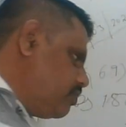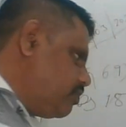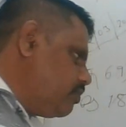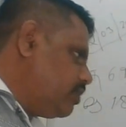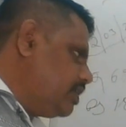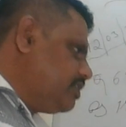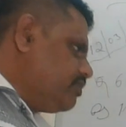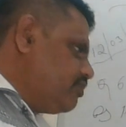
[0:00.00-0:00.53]

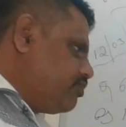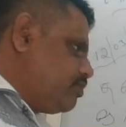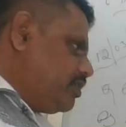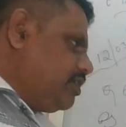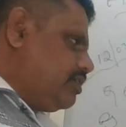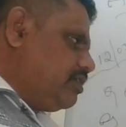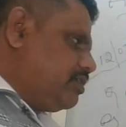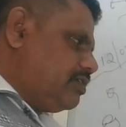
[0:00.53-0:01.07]
What is
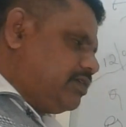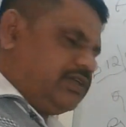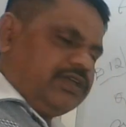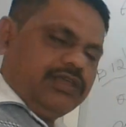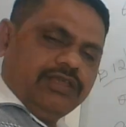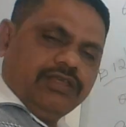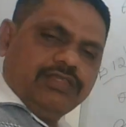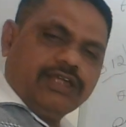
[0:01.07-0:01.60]
my
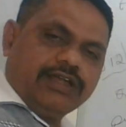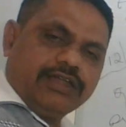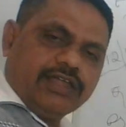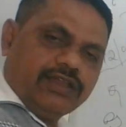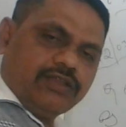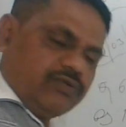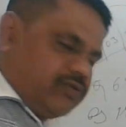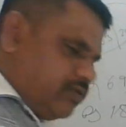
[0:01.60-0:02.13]
T? The
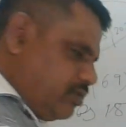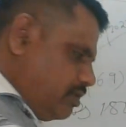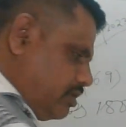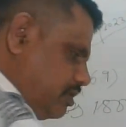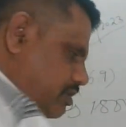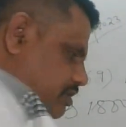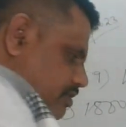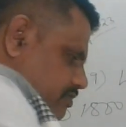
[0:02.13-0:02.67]
tenure.
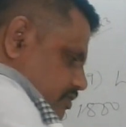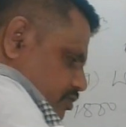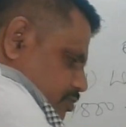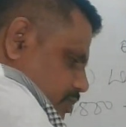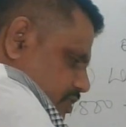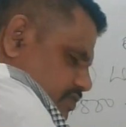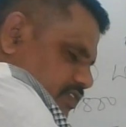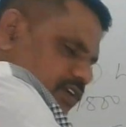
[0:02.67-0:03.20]
This is
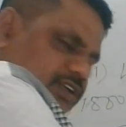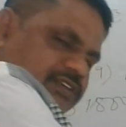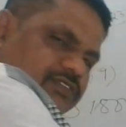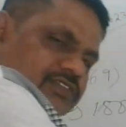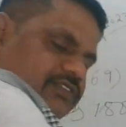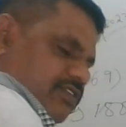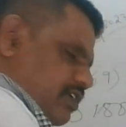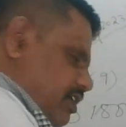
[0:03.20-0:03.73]
percentage
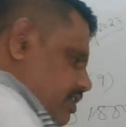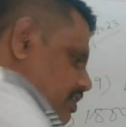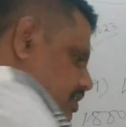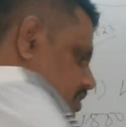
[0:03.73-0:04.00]
is 10.